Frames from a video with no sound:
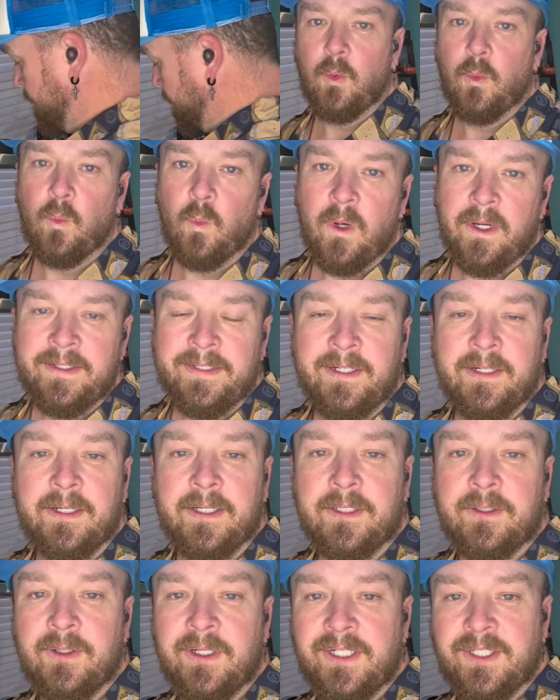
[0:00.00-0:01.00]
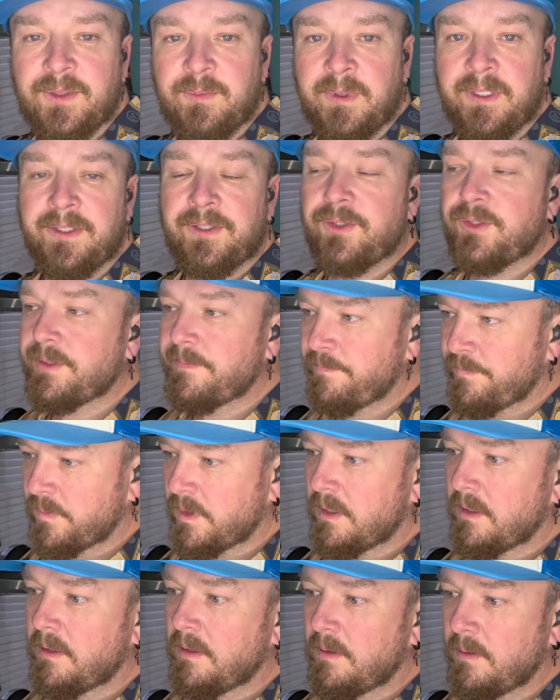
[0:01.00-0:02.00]
One year at Christmas,
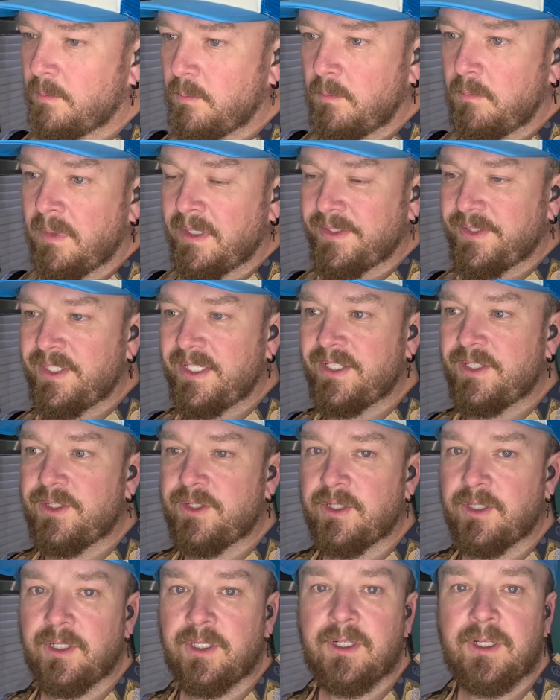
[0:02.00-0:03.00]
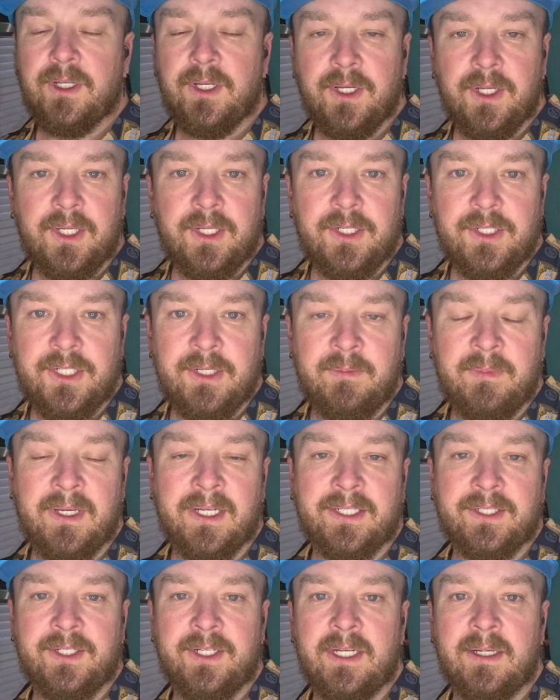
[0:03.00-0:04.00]
my sister, she
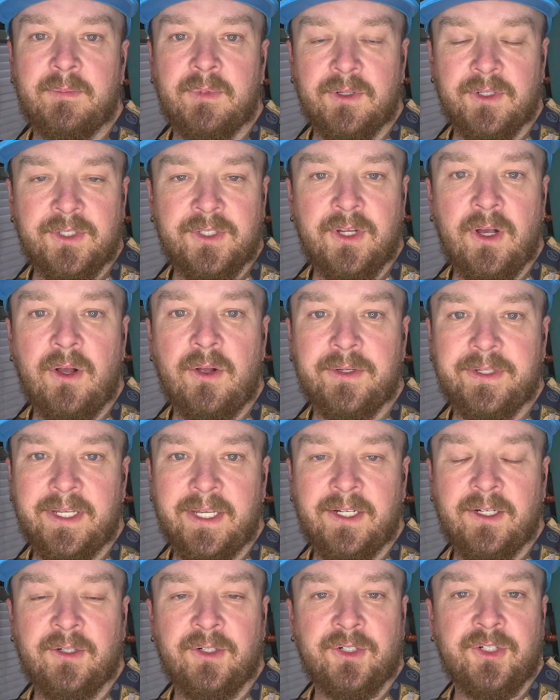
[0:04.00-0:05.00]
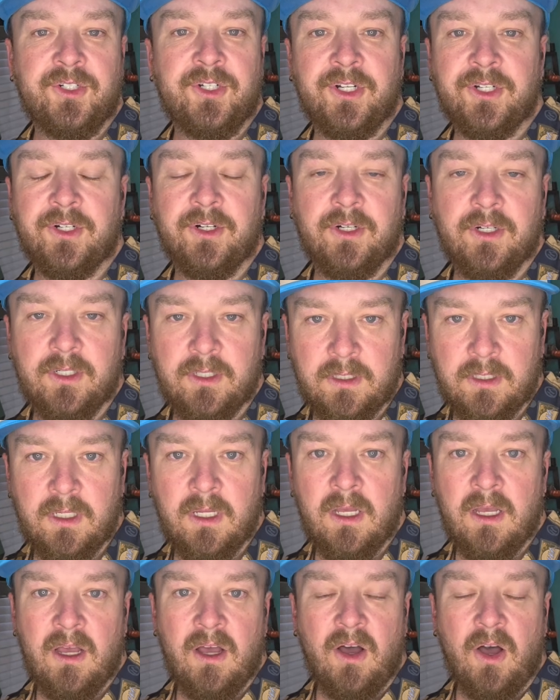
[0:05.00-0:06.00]
mixed up her salt and her sugar
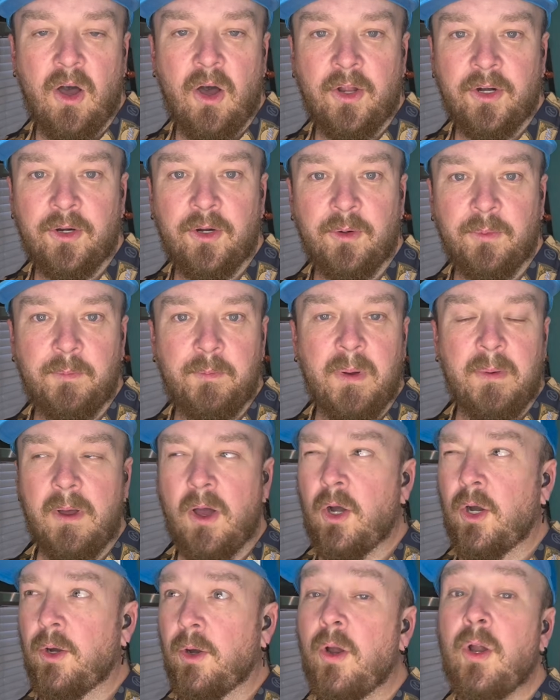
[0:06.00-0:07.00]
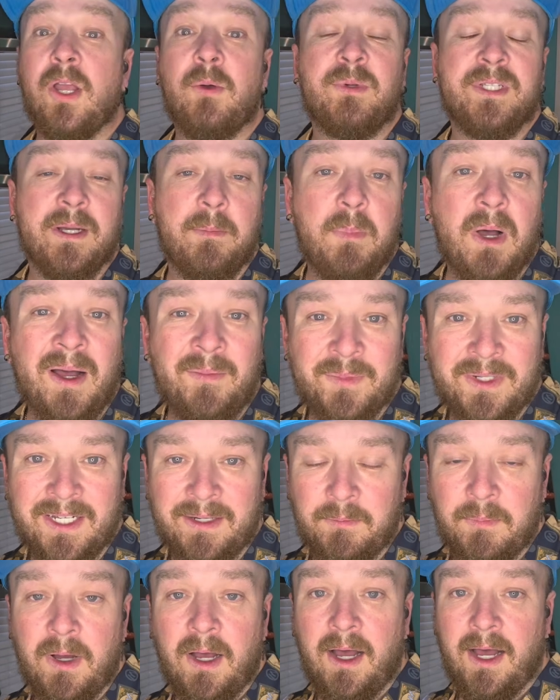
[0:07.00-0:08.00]
on her it was a pumpkin
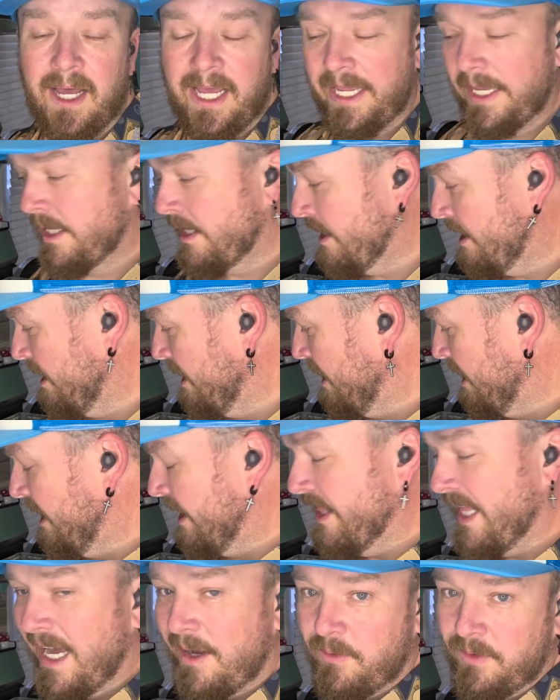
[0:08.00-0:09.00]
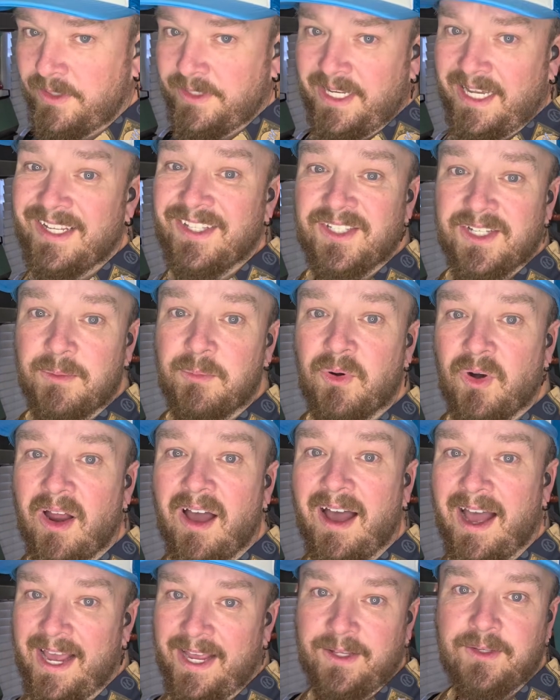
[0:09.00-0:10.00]
pie. That was a
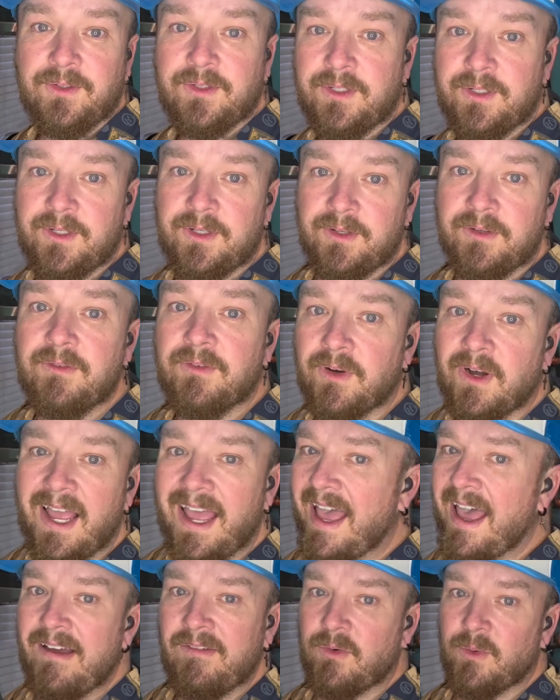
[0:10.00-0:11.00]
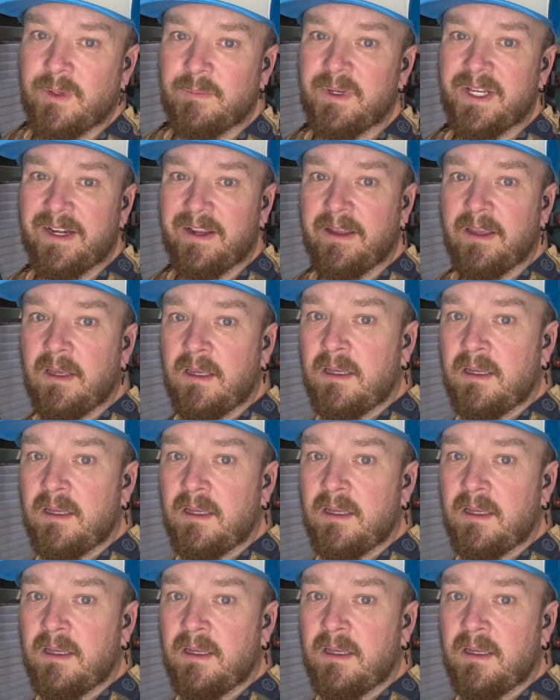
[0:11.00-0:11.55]
surprise for everybody.